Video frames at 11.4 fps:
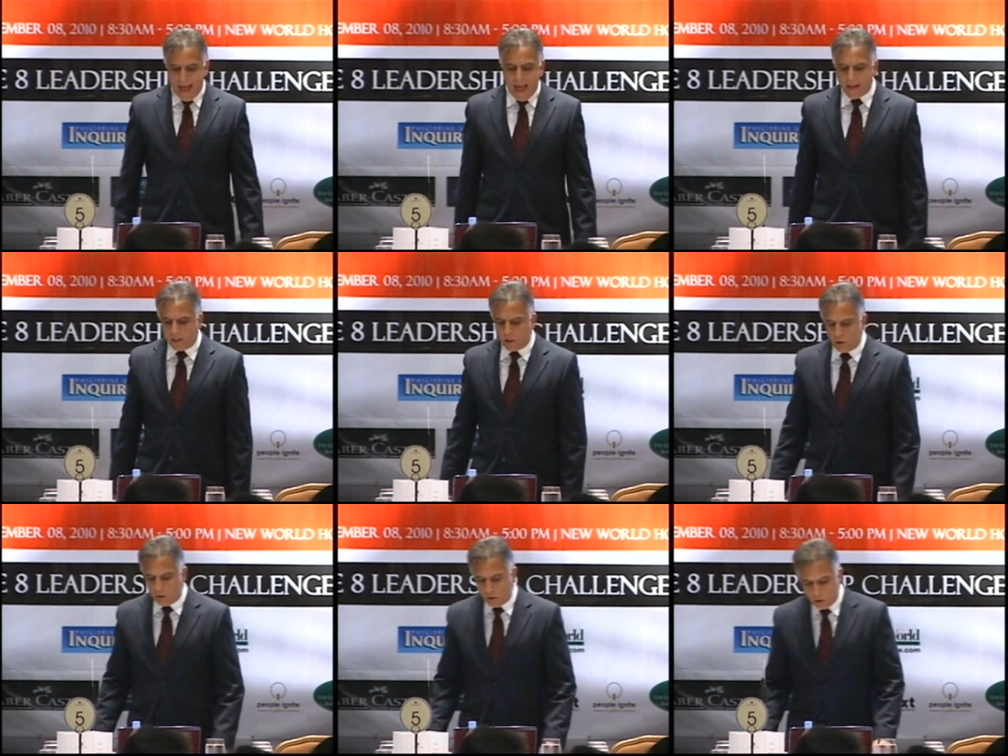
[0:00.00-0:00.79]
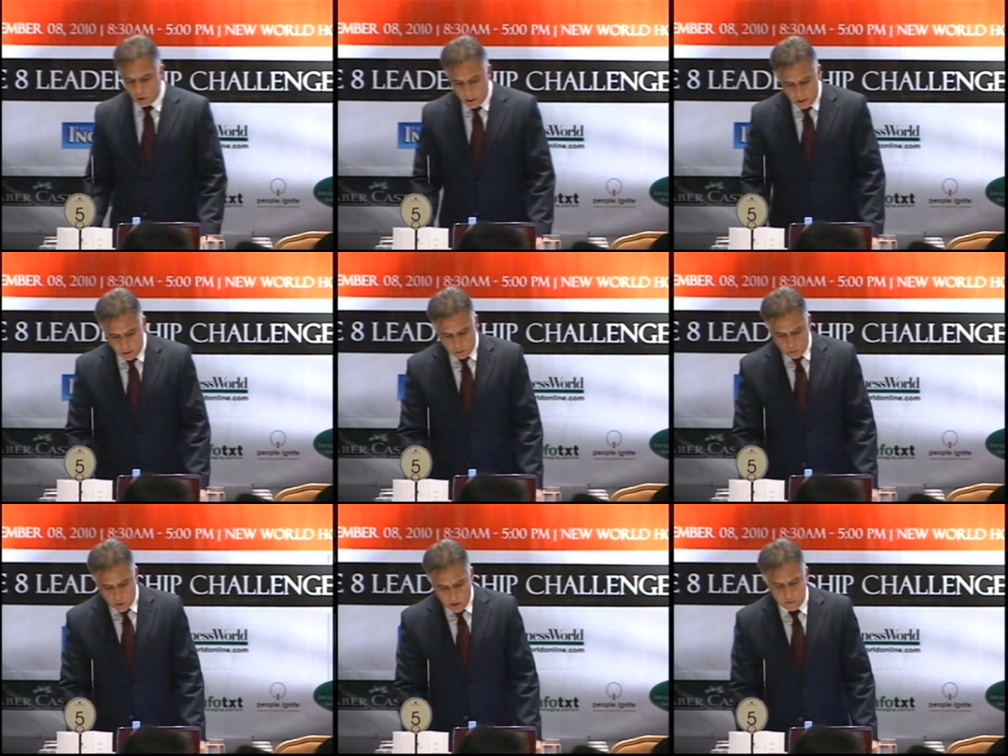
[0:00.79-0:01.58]
Anchor
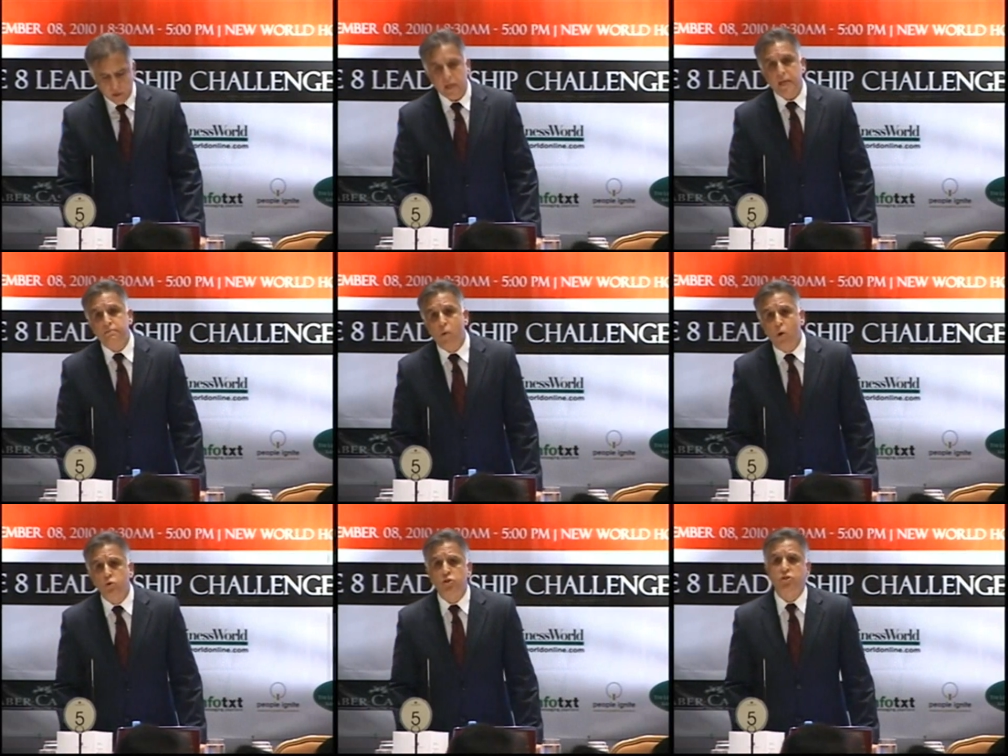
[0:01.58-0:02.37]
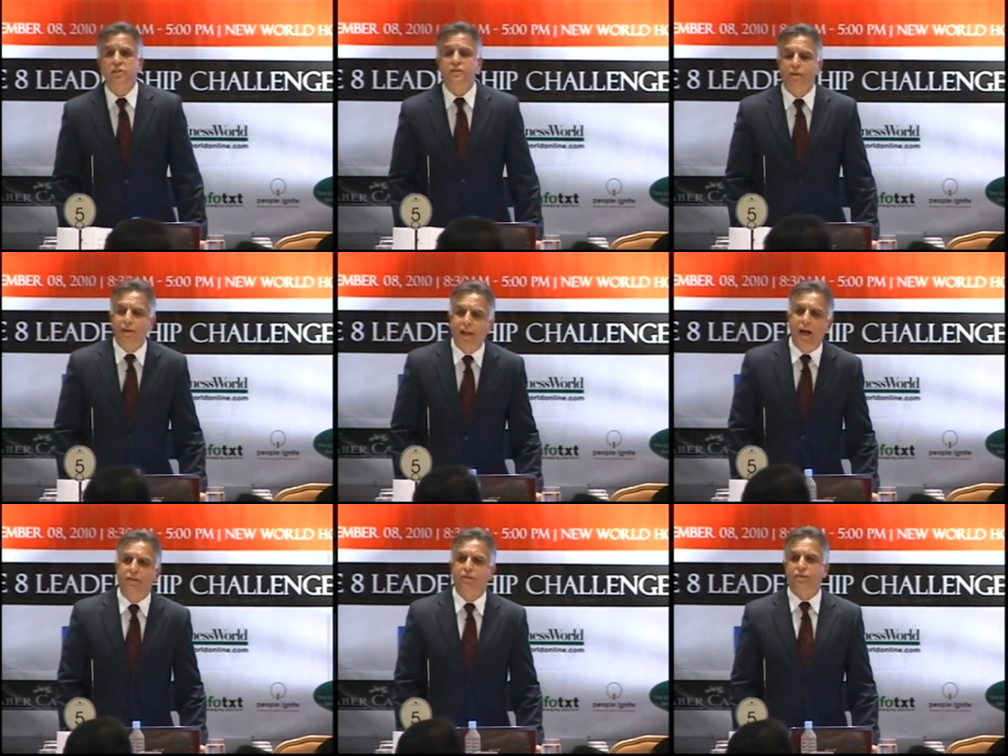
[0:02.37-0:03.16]
into our emotions for
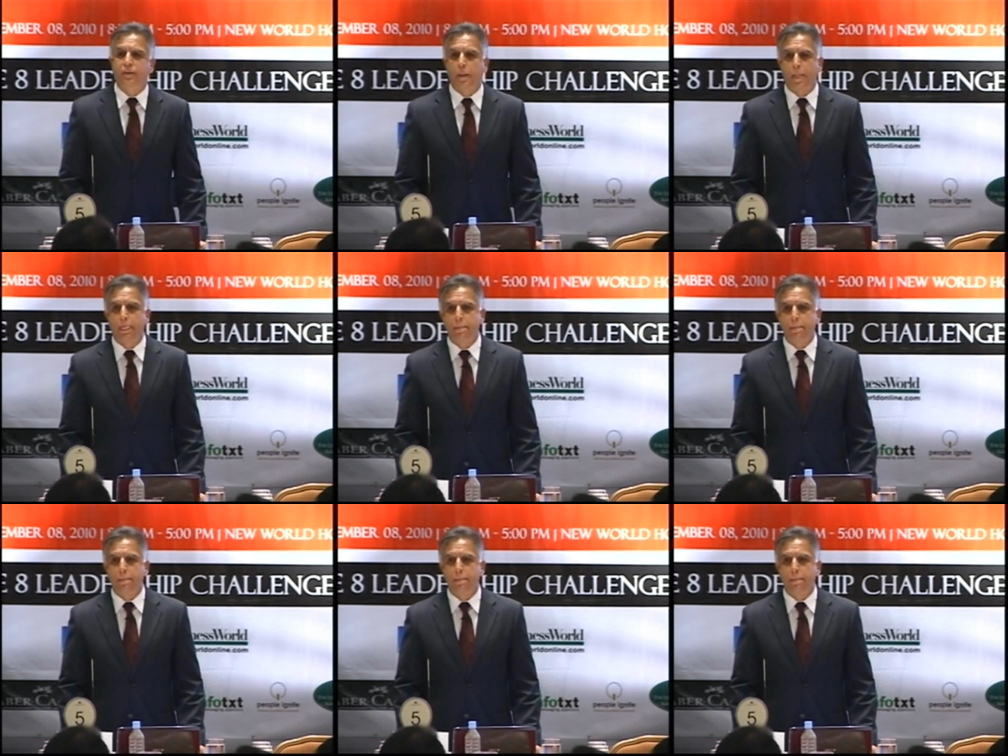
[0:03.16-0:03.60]
life.